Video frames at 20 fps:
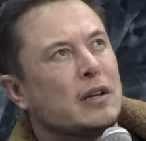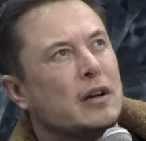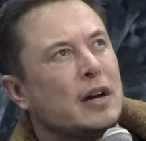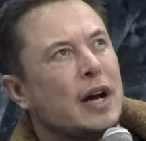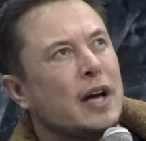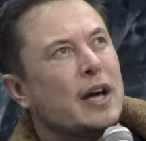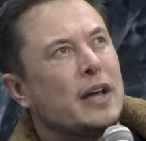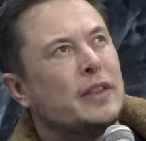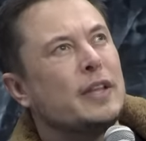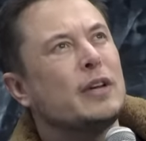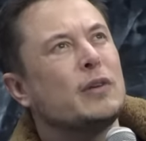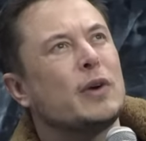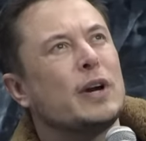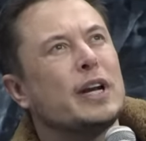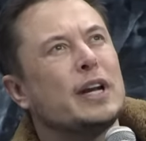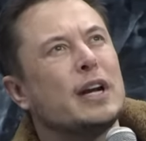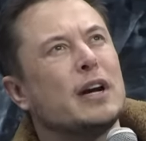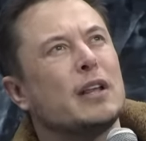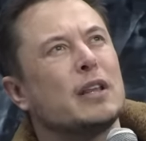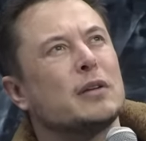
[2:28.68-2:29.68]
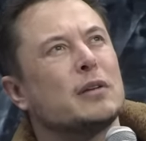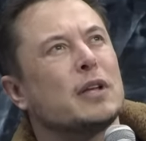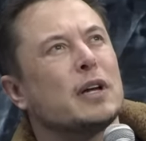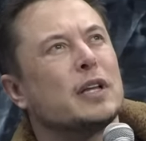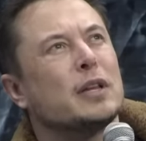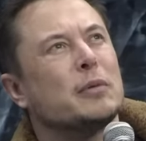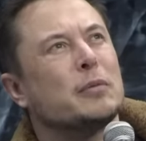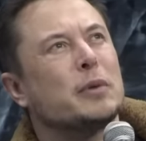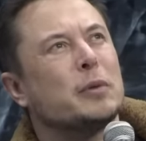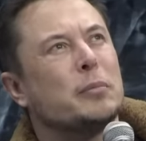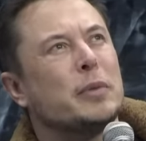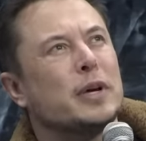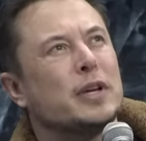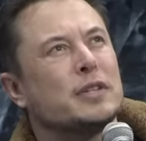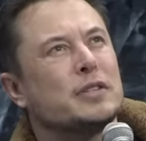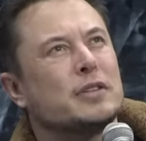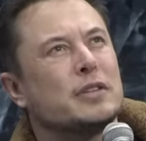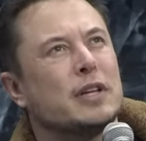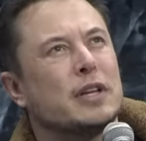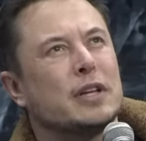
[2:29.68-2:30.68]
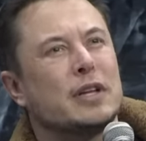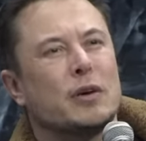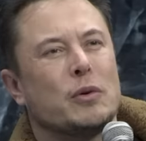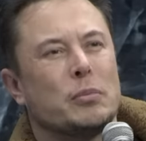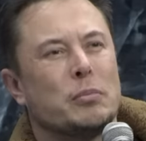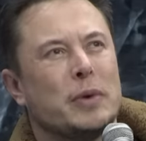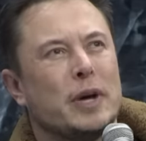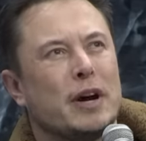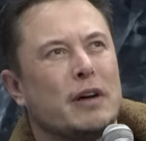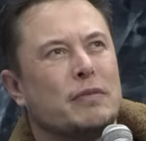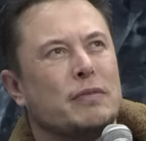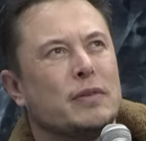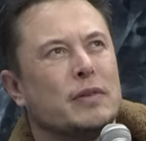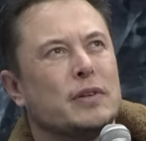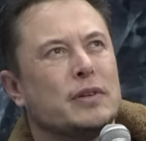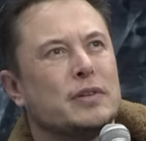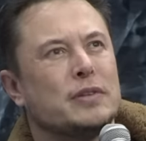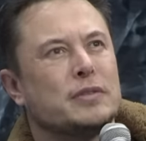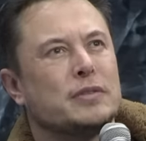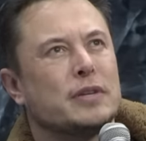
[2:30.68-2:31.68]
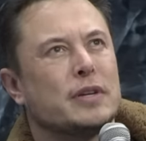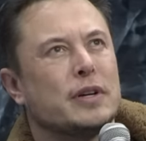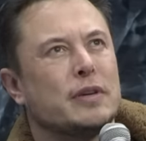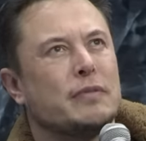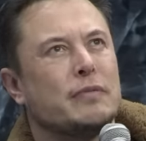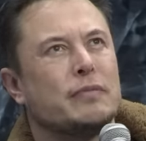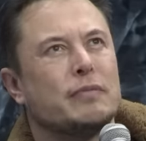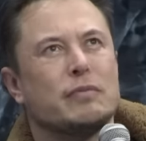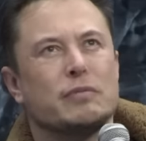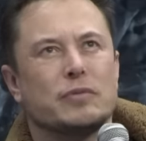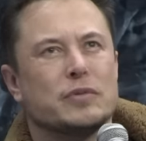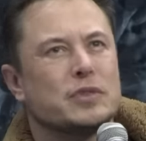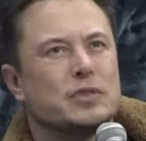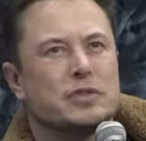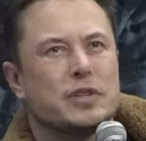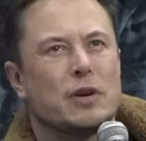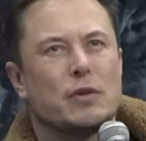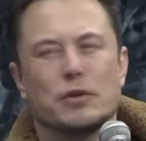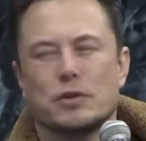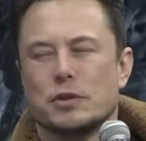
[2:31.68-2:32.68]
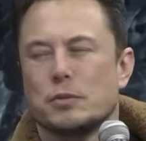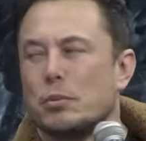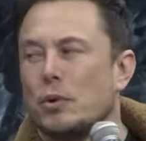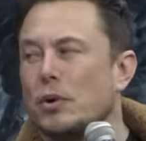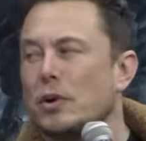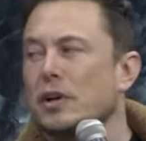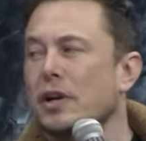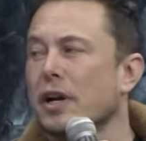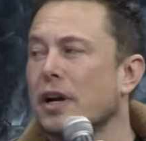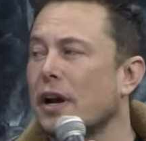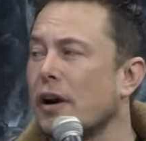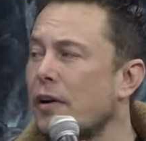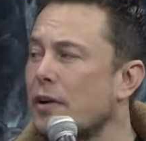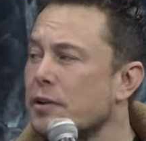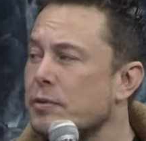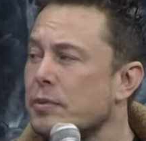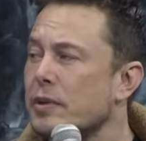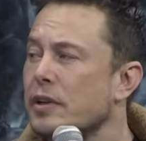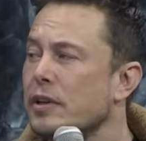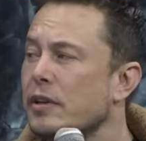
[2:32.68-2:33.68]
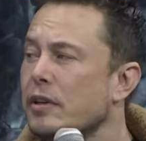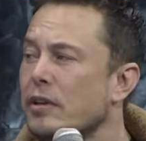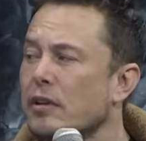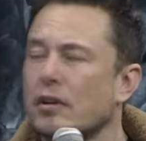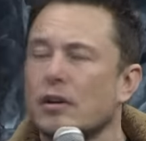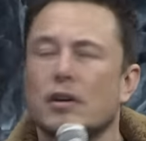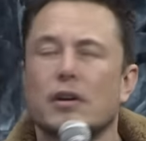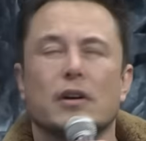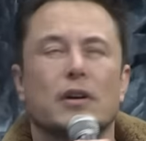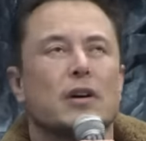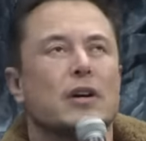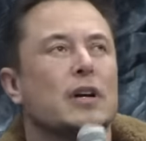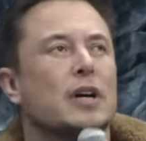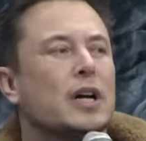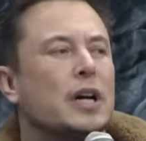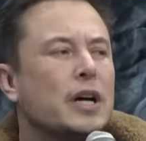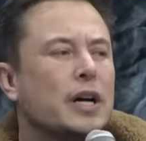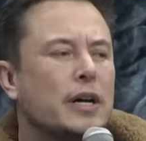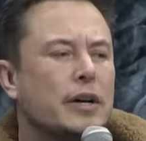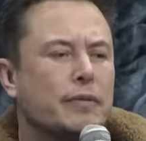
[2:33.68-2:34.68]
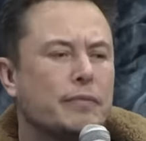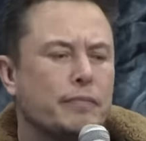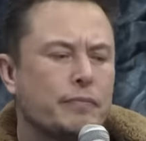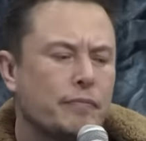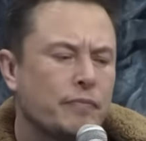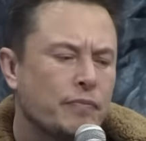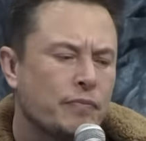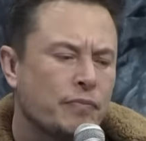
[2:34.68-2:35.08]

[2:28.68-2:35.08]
I, I think right now that like the, the biggest thing that would be helpful is um, just general support and encouragement, um,